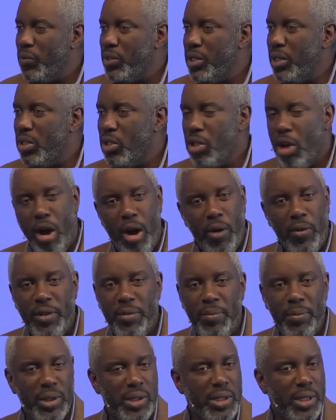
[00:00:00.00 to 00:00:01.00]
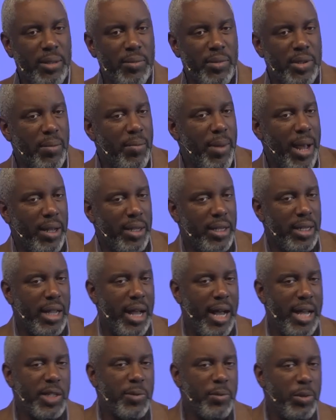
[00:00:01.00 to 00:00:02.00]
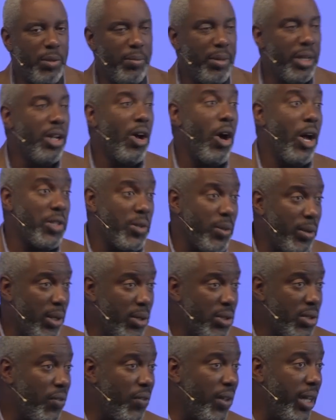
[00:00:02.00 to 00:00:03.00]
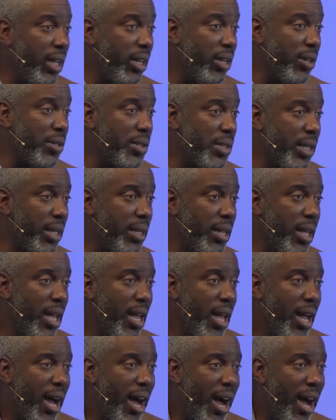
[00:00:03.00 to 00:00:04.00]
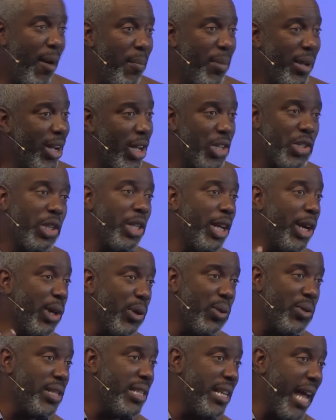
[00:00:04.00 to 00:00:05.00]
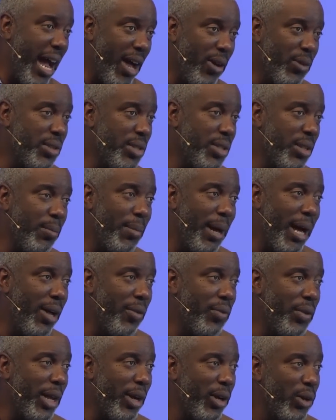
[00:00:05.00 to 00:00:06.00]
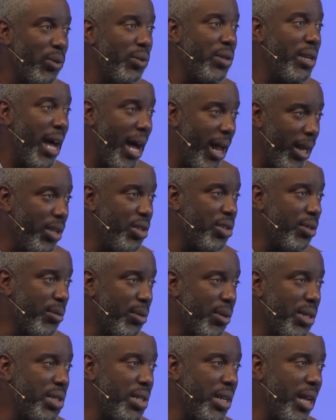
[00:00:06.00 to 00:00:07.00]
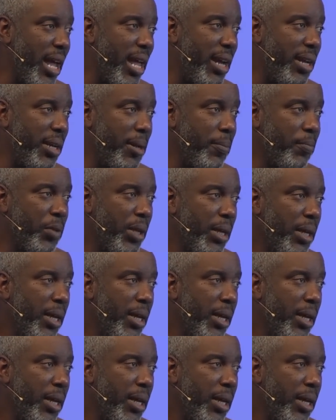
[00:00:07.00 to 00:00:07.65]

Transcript: to talk with Muslims about the gospel because of those fears and uh, because of their own doubts about their own knowledge of Christianity.